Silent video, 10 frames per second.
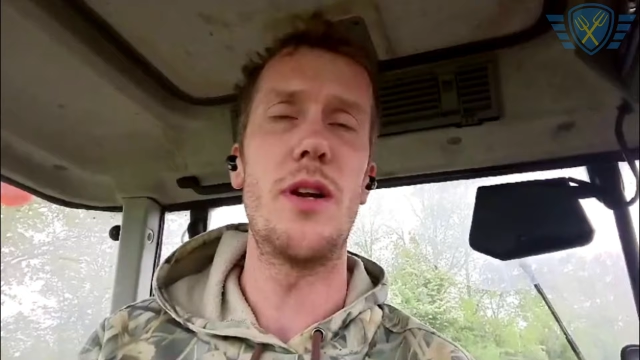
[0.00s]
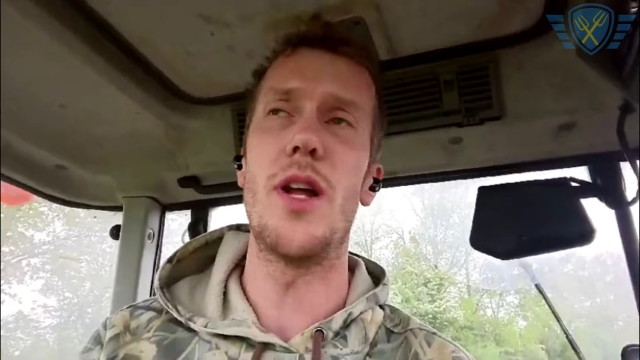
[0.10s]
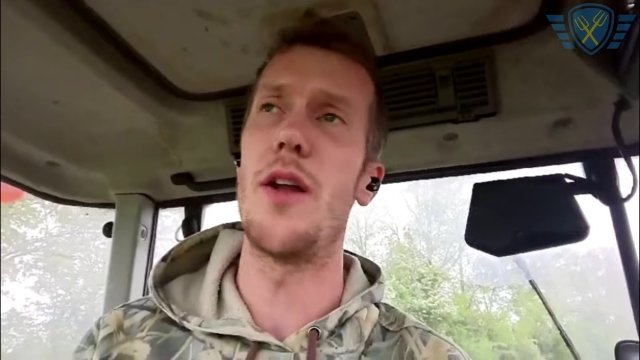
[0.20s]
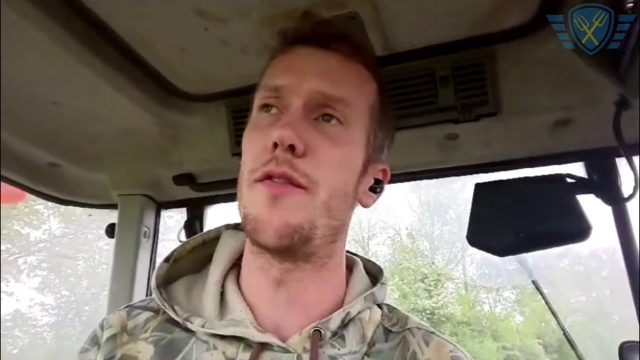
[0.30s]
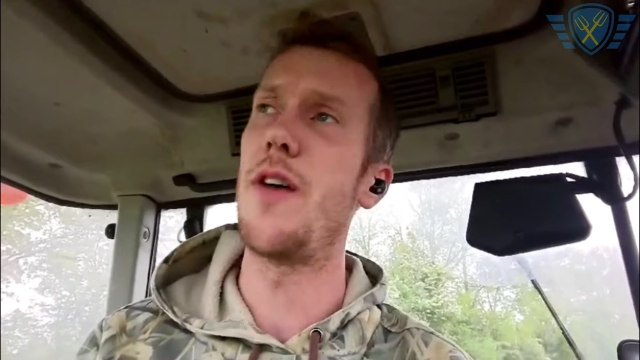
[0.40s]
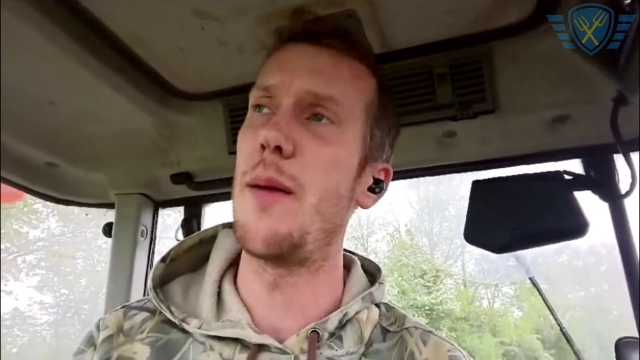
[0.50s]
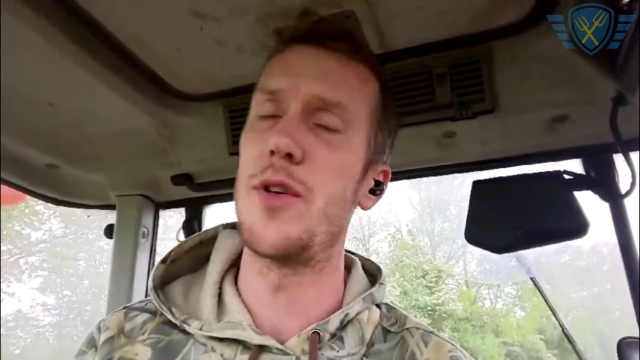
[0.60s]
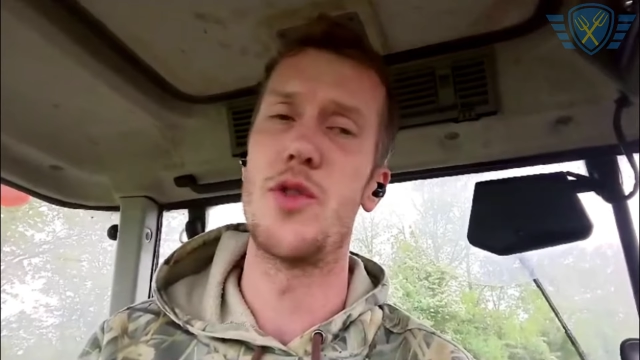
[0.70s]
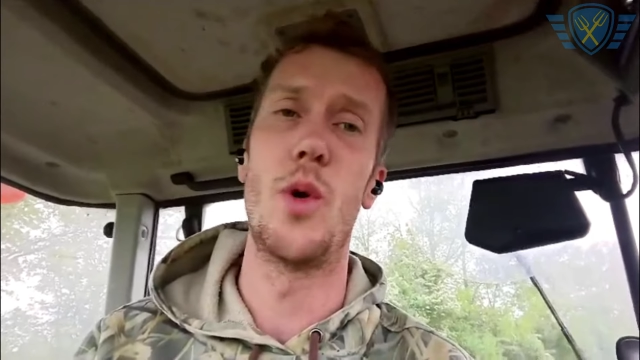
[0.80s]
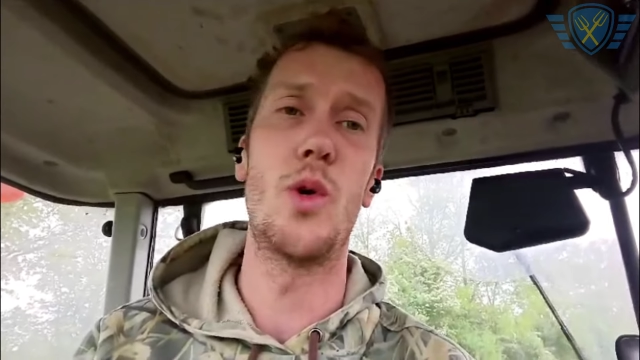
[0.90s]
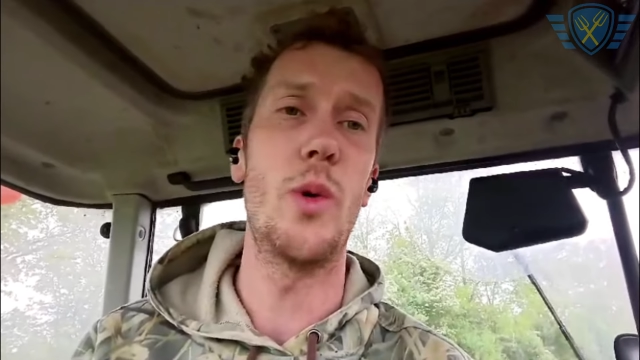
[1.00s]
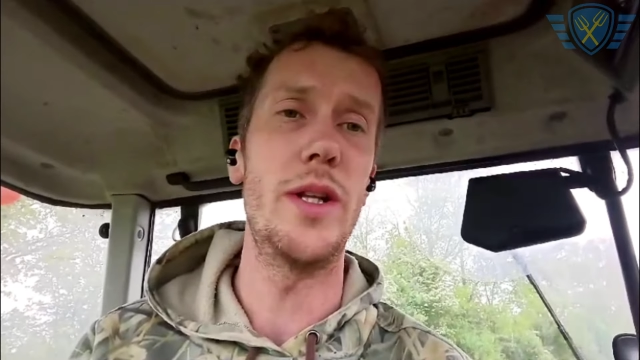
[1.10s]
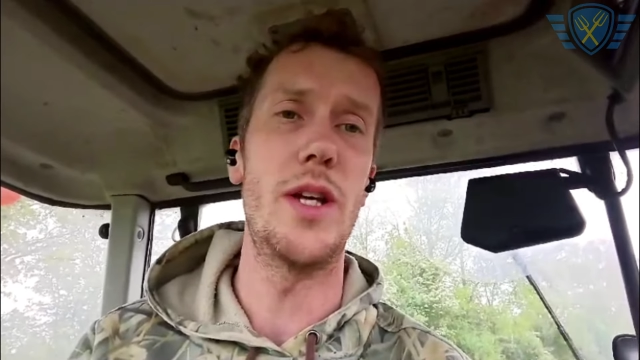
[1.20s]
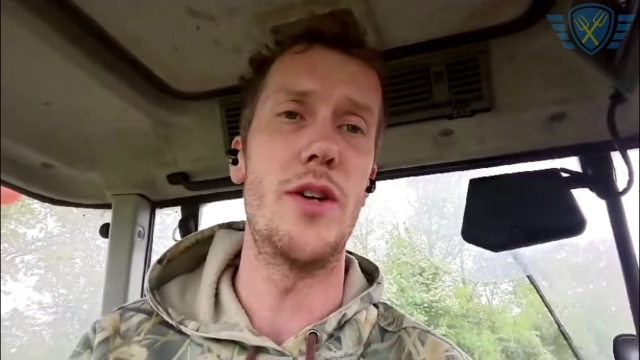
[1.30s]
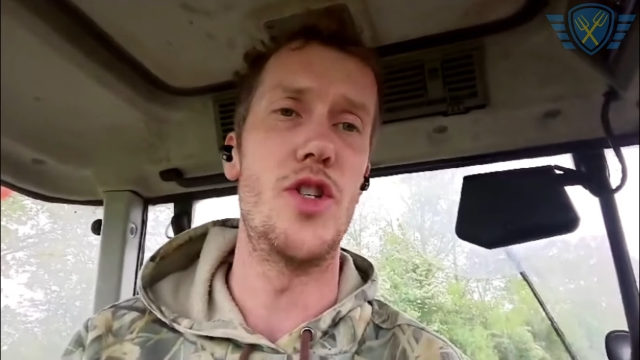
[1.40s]
a lot of farmers will
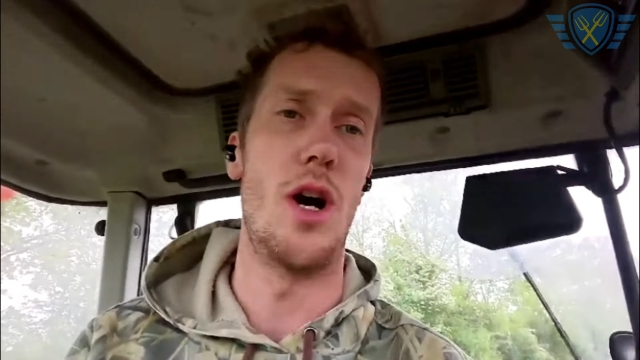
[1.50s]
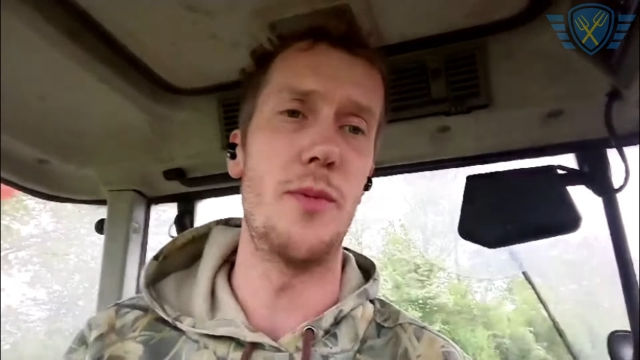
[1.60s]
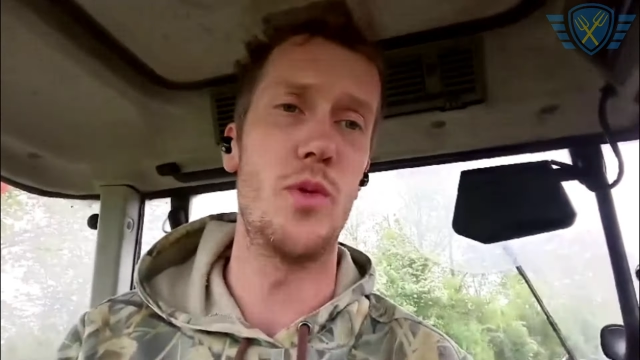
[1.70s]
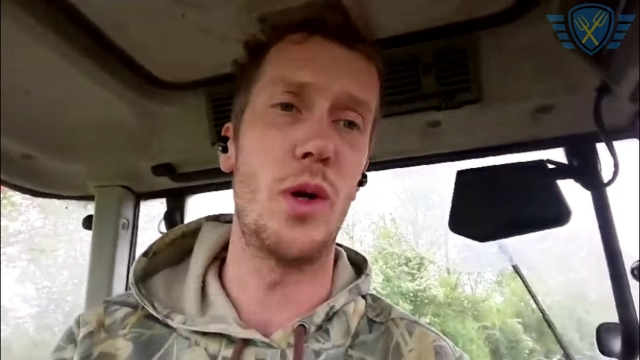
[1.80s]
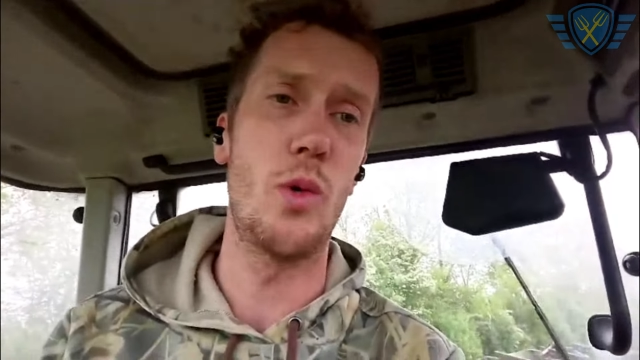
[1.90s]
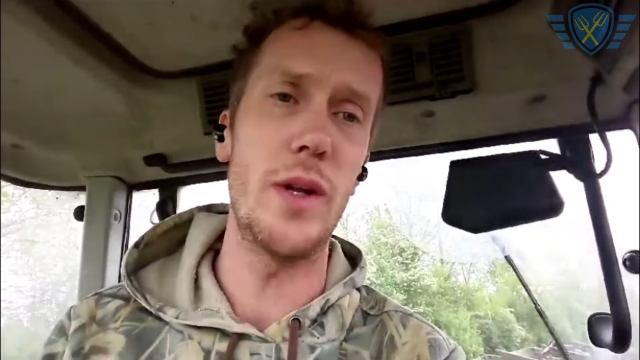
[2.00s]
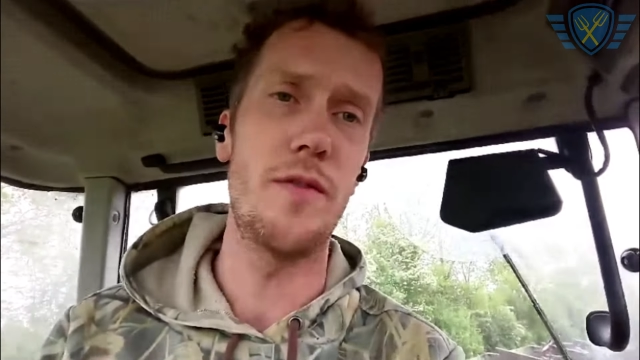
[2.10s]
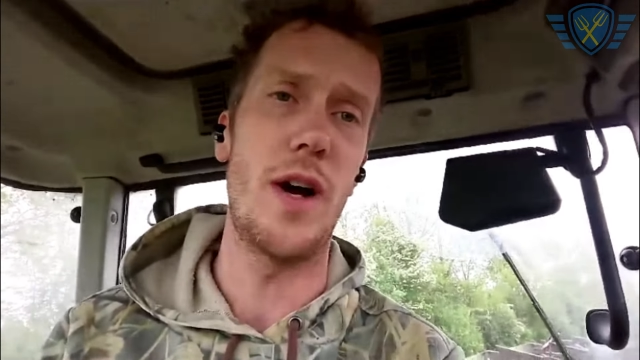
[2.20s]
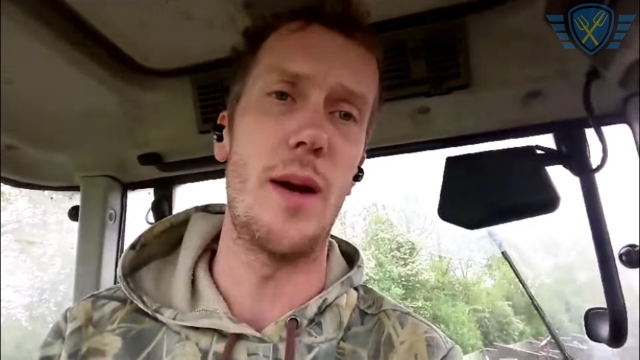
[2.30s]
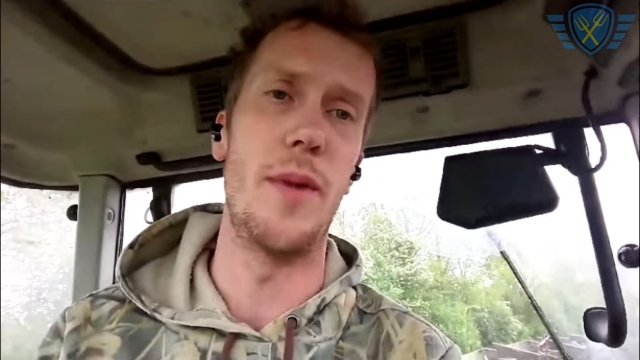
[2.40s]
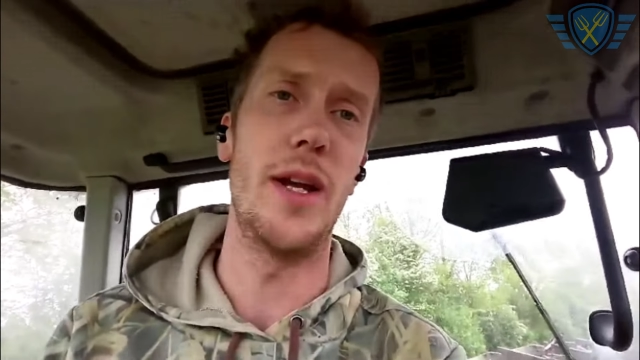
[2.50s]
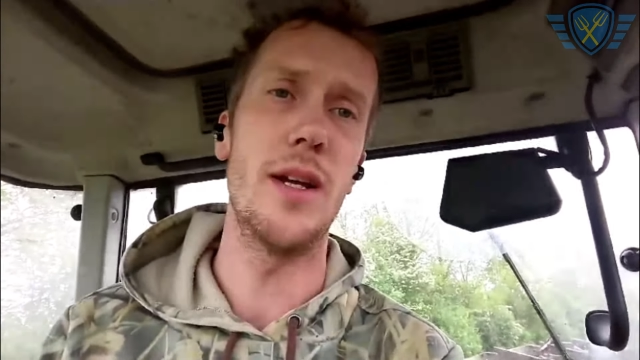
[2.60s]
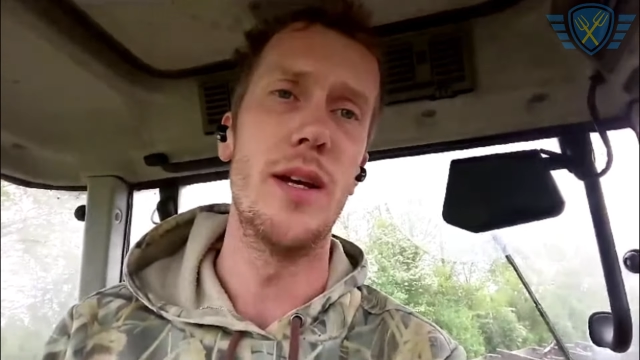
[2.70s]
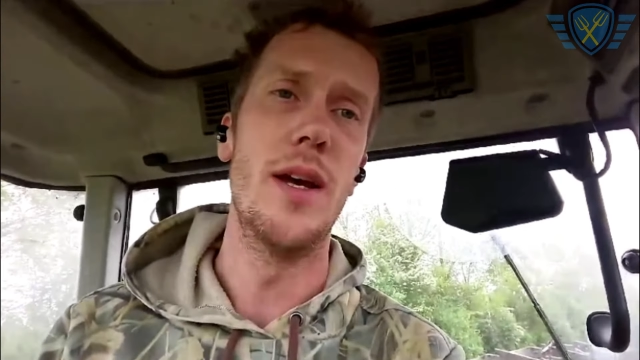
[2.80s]
quit their jobs, will quit farming,